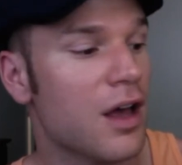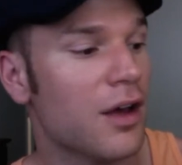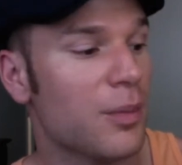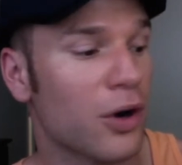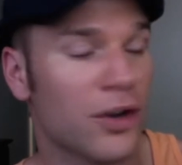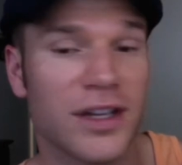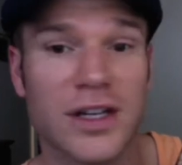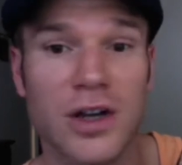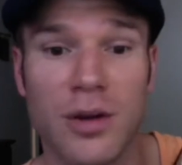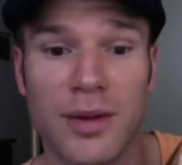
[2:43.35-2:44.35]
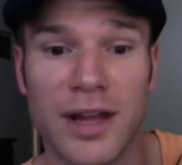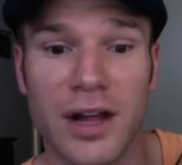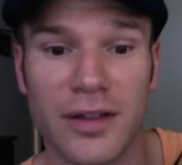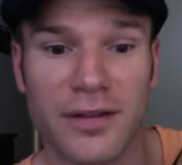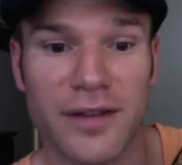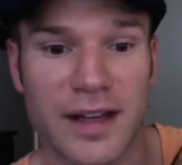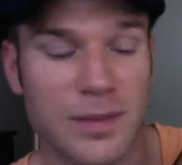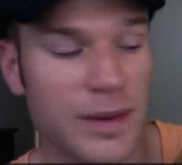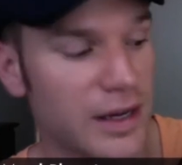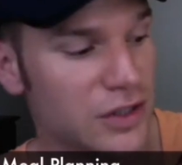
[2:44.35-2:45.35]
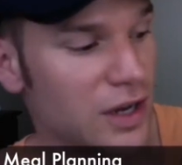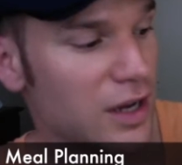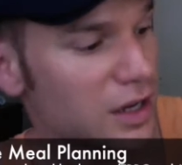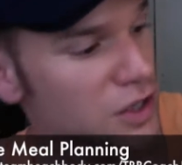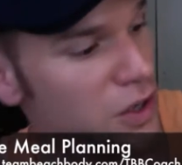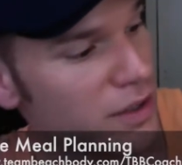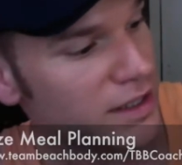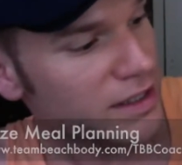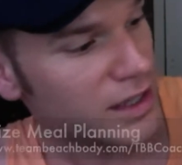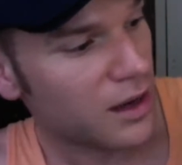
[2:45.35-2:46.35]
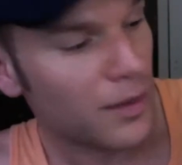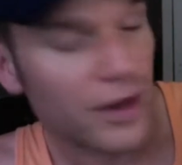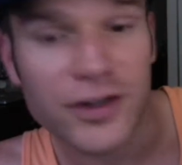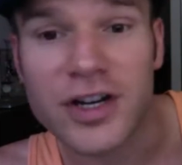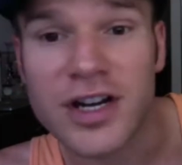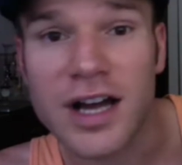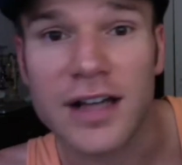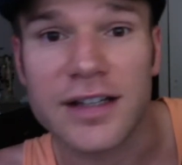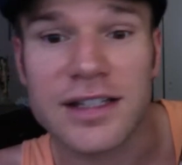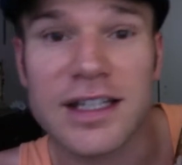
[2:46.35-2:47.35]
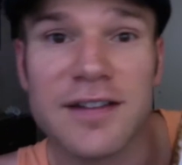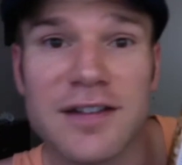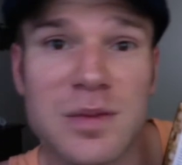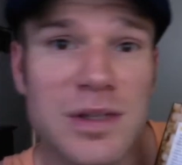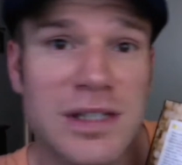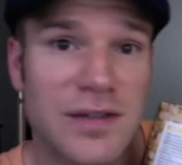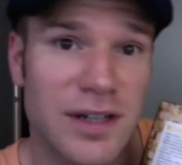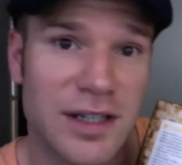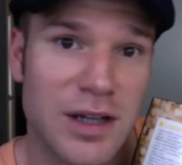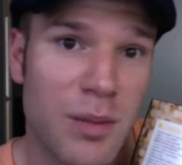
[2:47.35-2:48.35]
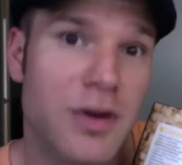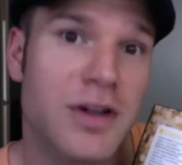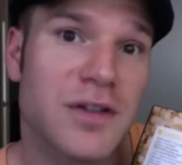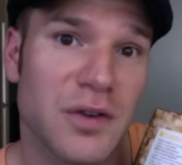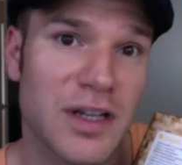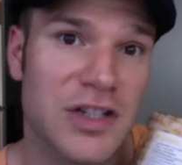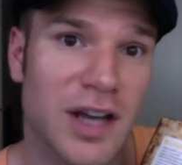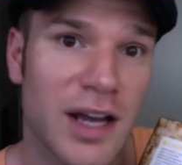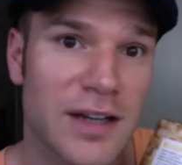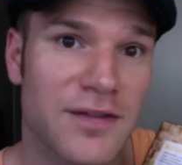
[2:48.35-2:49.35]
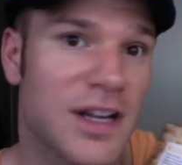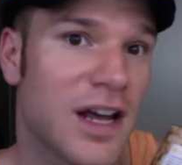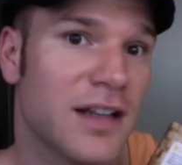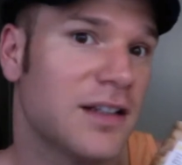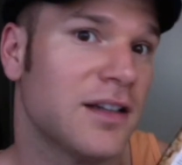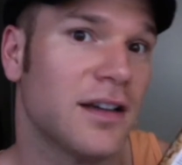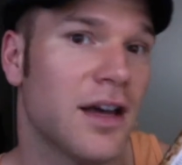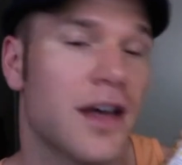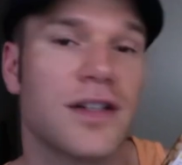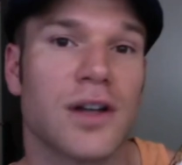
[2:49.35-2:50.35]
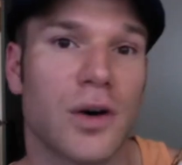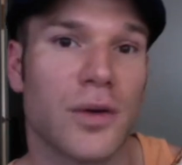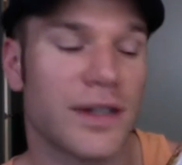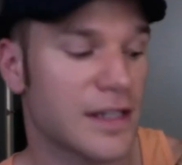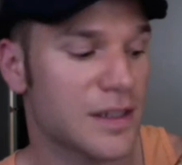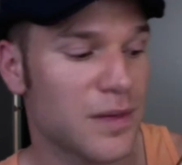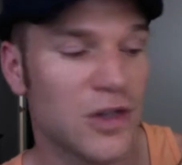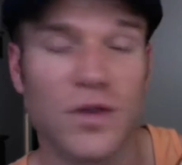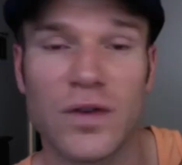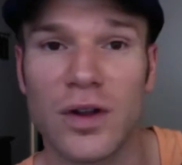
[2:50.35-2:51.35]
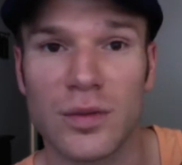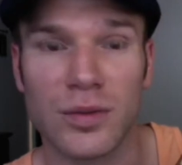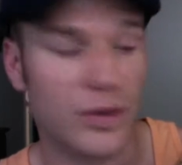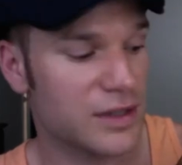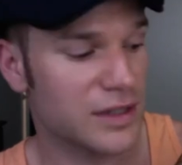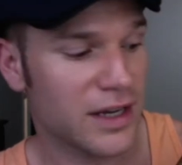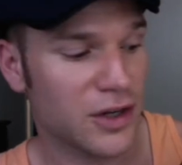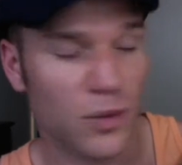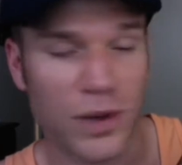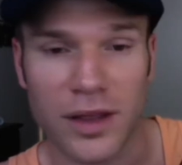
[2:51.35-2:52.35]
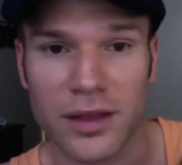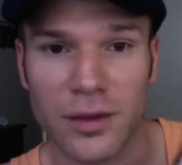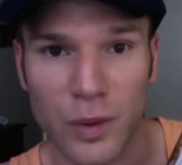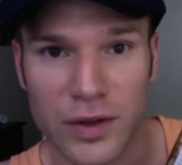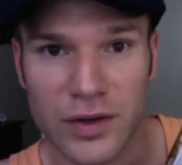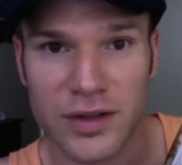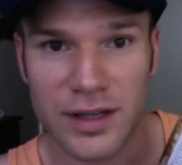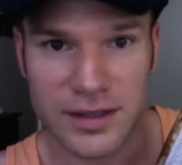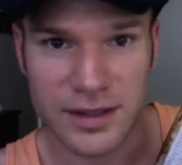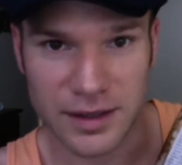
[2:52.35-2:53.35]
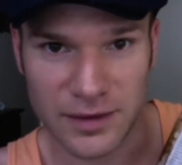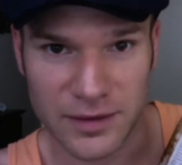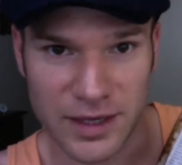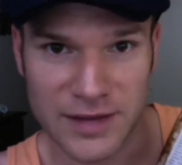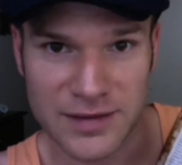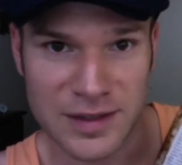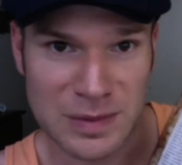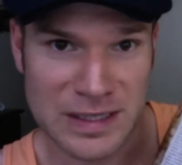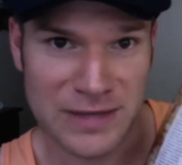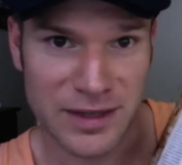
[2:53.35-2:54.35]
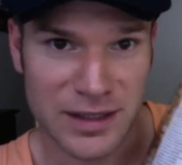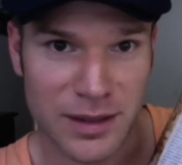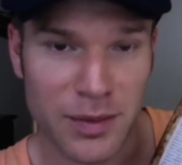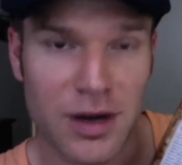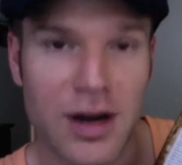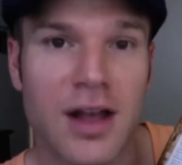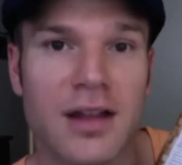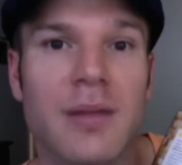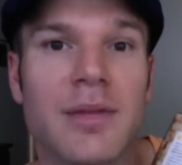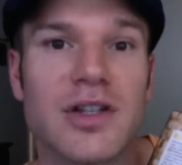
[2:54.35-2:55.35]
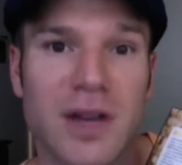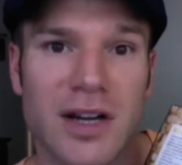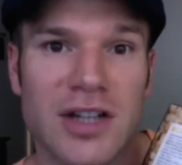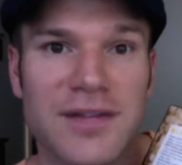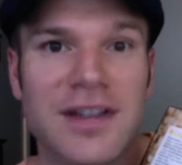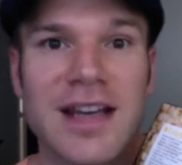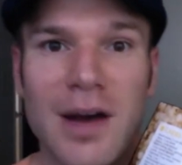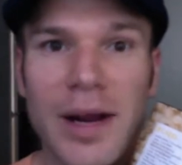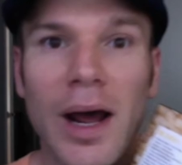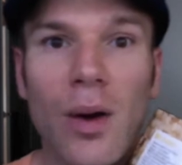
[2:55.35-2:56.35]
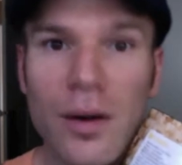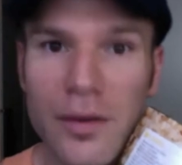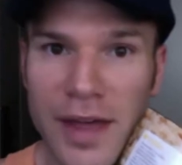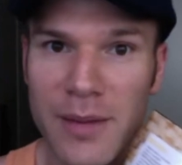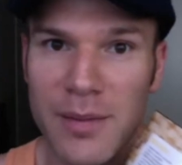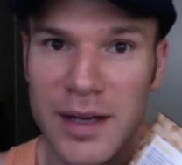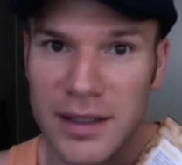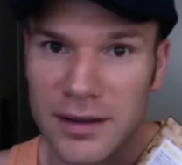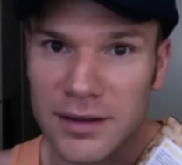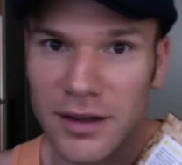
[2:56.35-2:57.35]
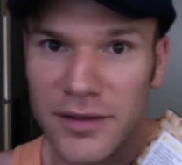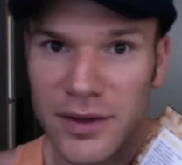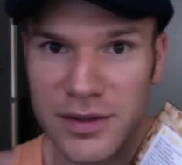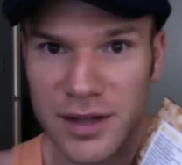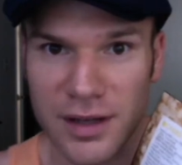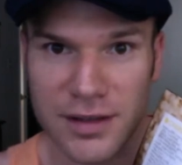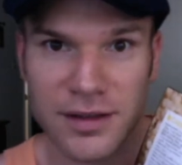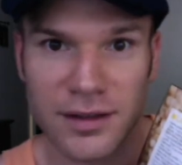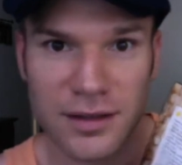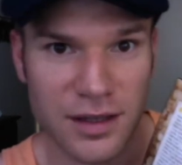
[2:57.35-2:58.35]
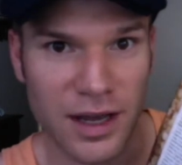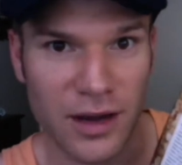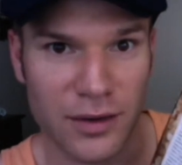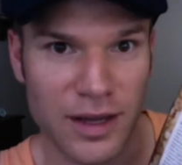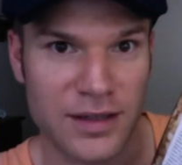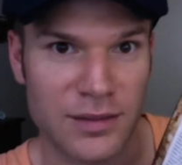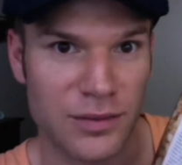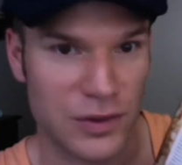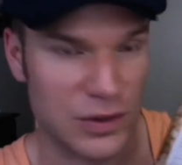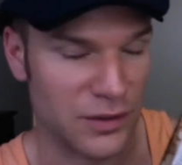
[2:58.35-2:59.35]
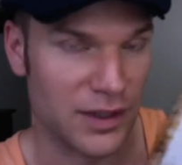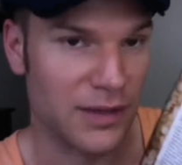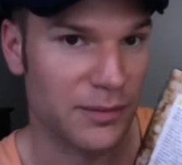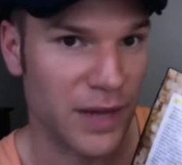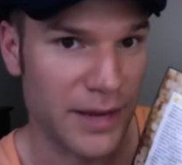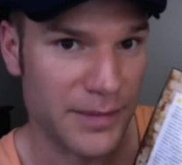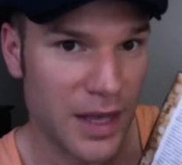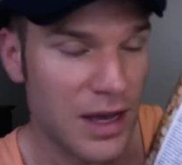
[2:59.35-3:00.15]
Important thing to know about the healthy fats page, notice under nuts, it gives specific numbers for each kind of nut. So it doesn't mean you fill the blue container with your nuts. If it gives a specific number, that means you actually have to count out that many of those nuts to count it as a blue serving, okay?